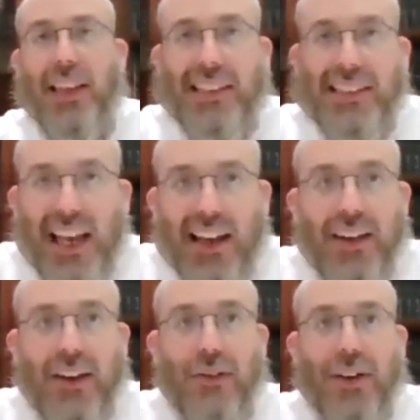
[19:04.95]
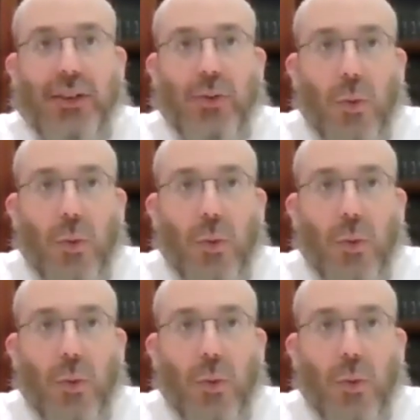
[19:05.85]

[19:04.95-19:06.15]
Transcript: the exact year is